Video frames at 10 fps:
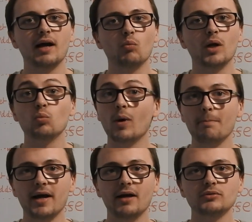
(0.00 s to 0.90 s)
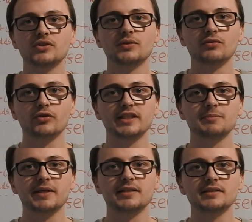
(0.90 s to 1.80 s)
won £1 from the free
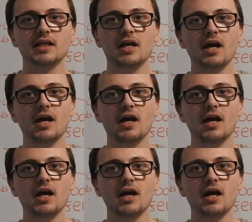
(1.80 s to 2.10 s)
spins